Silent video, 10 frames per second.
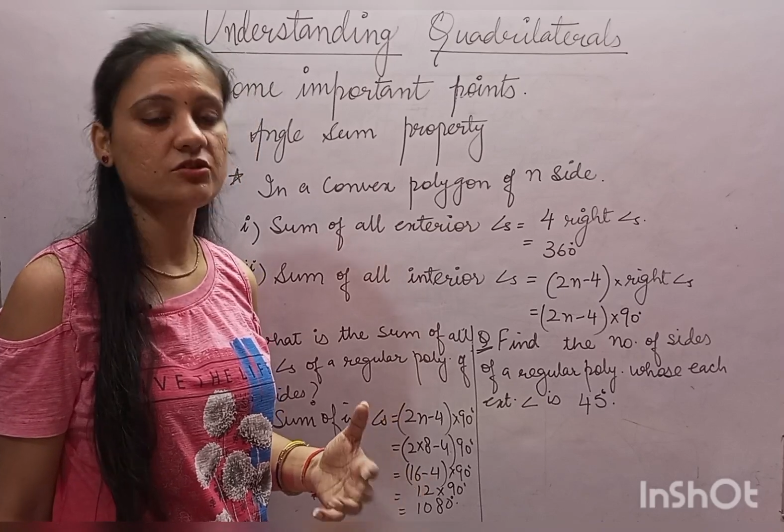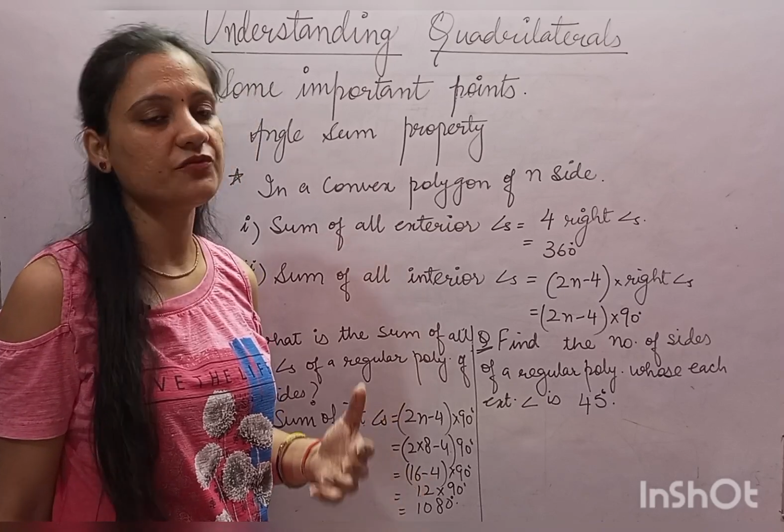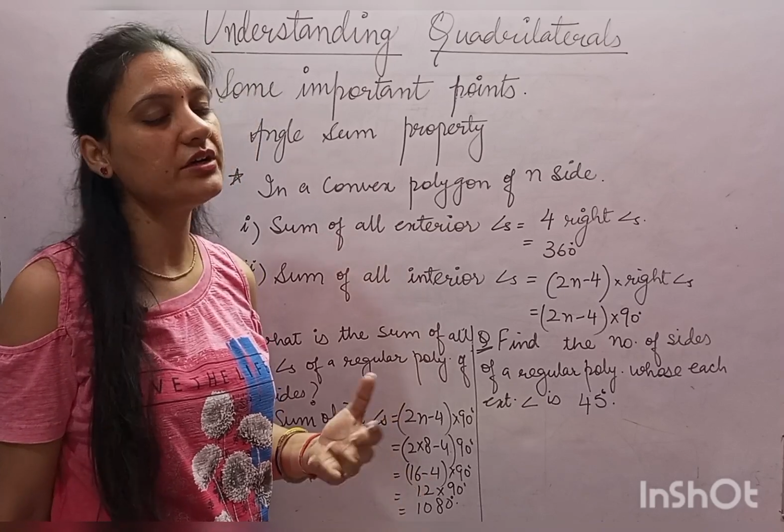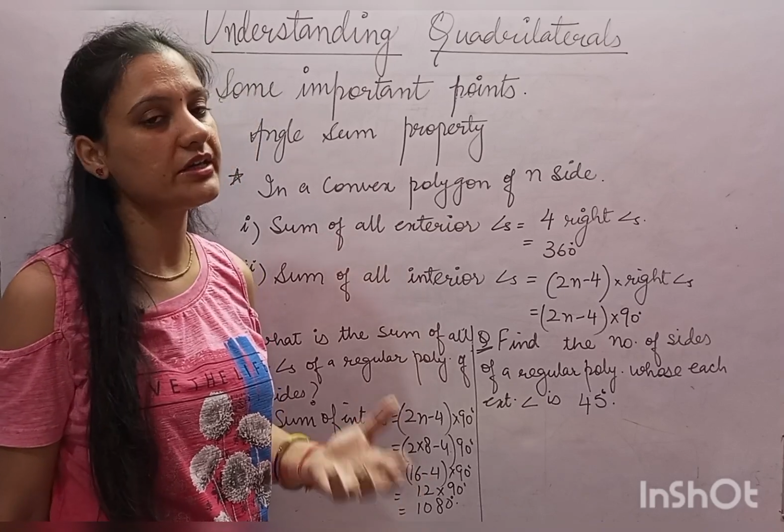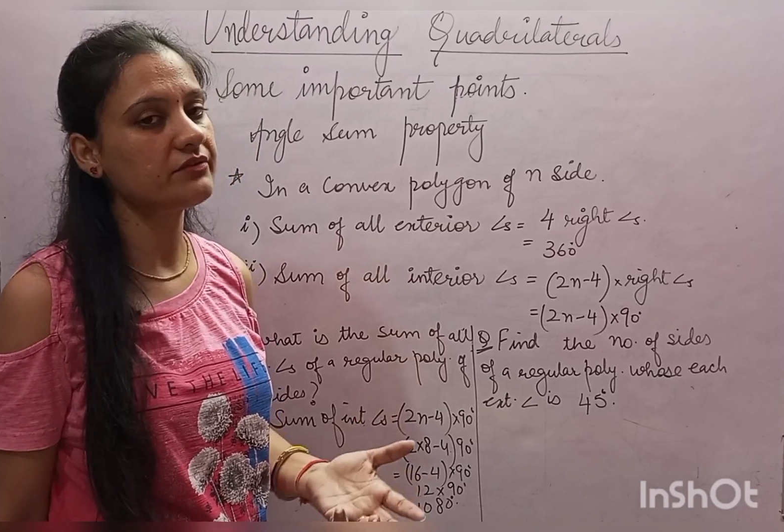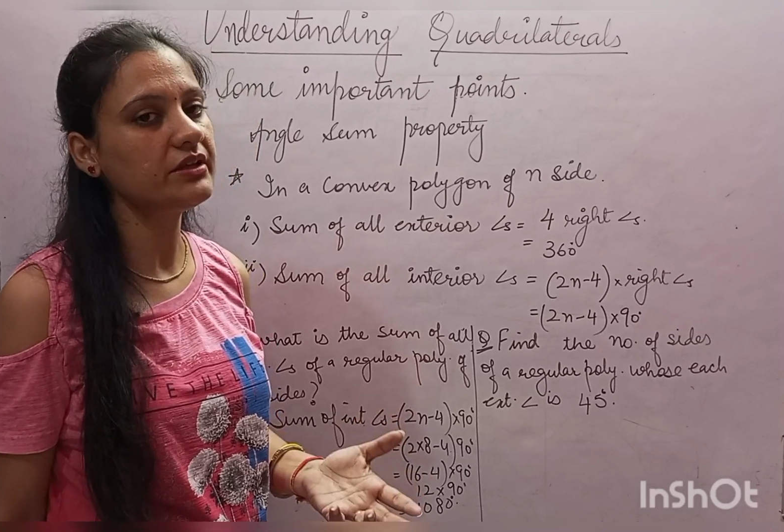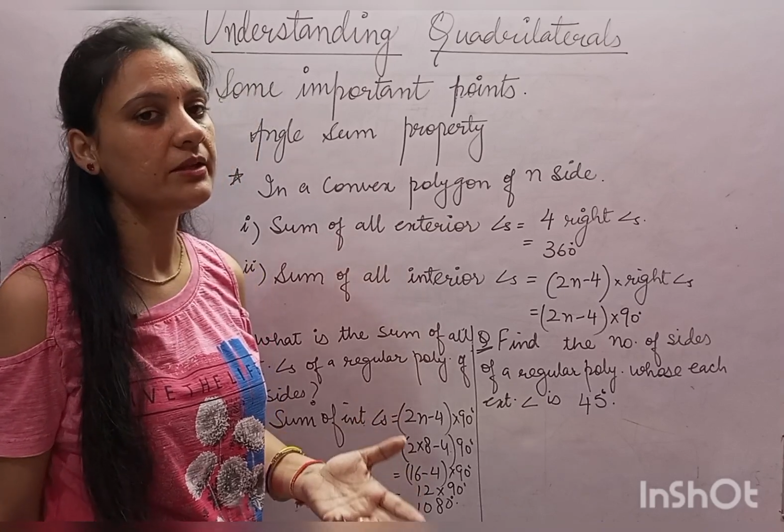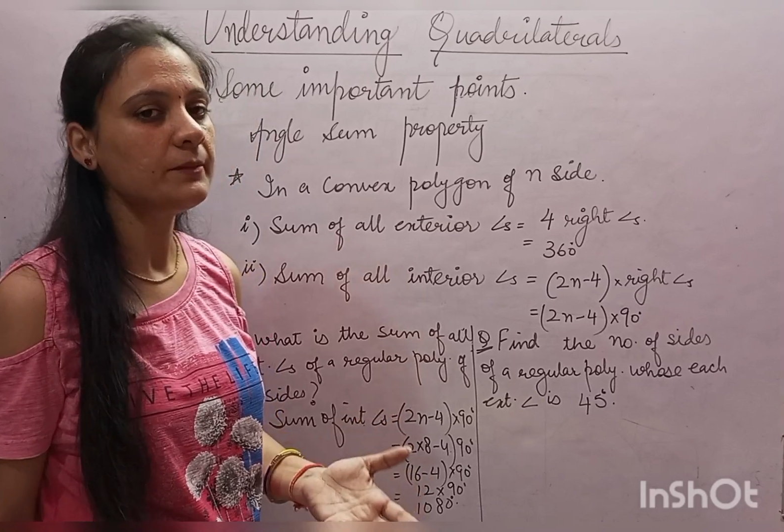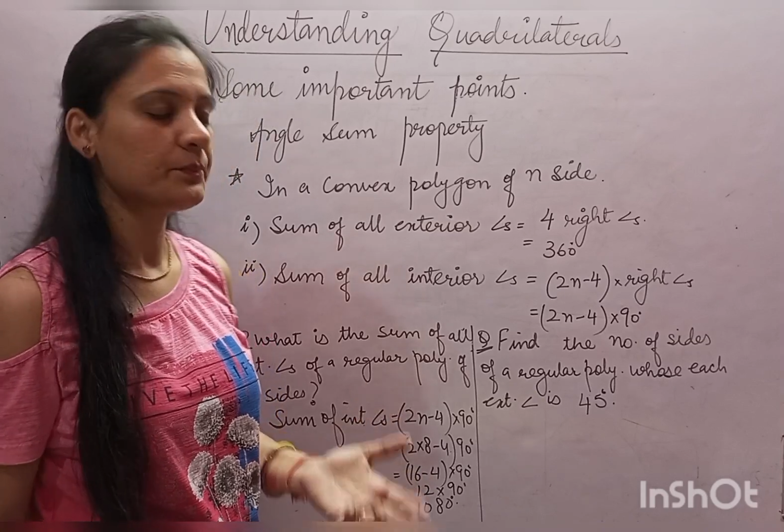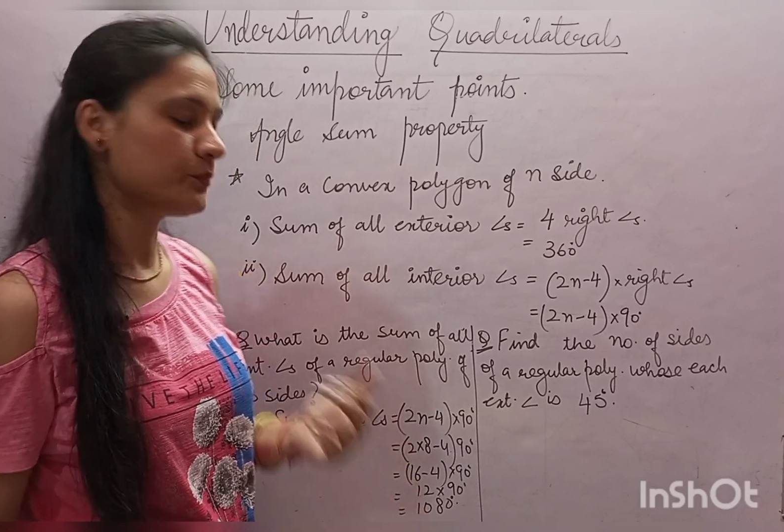of a given
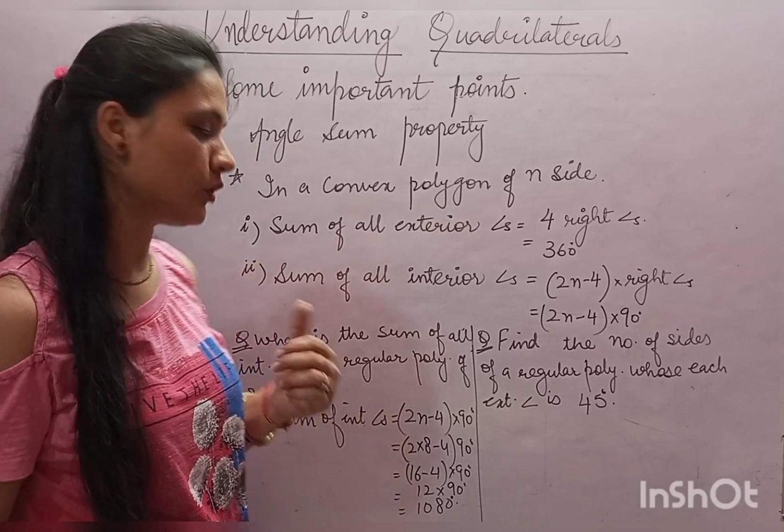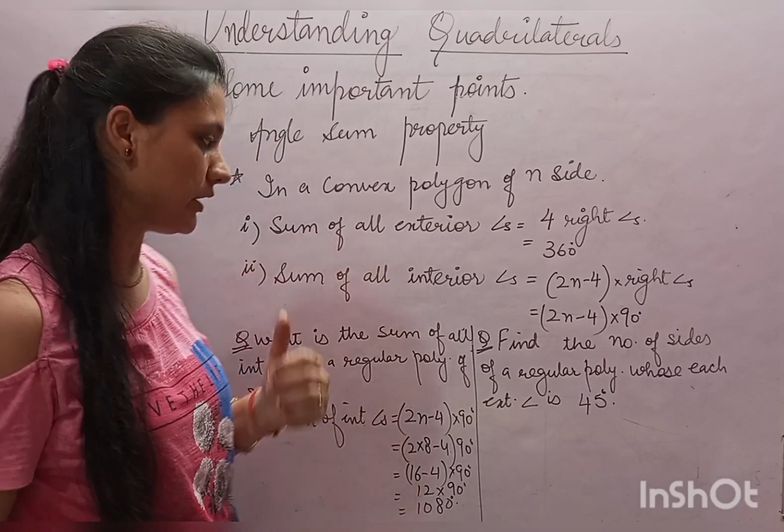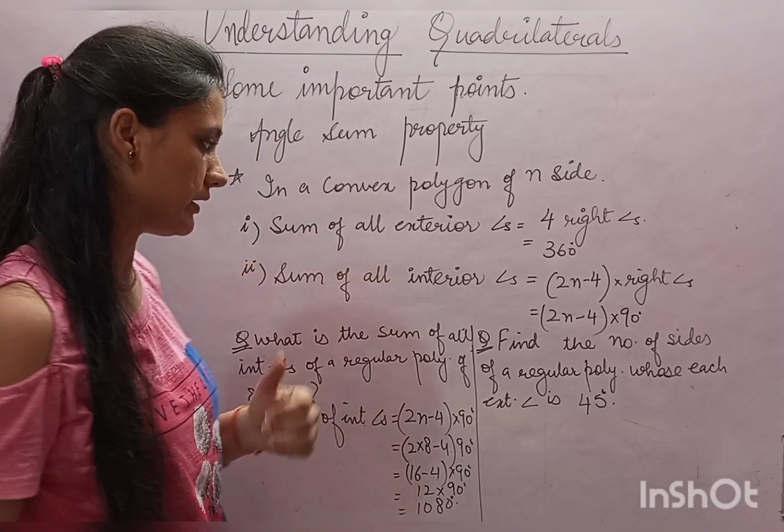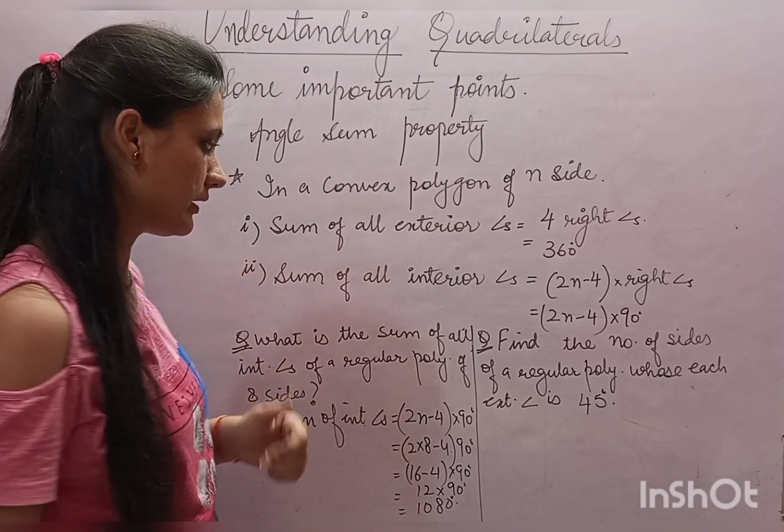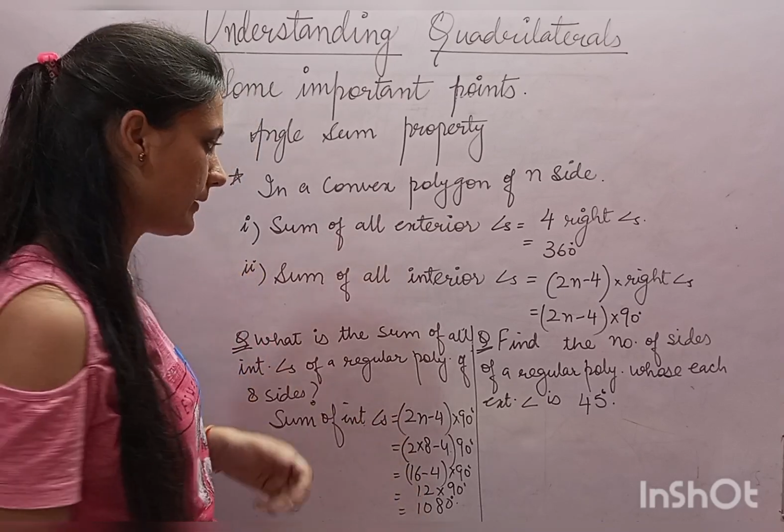polygon.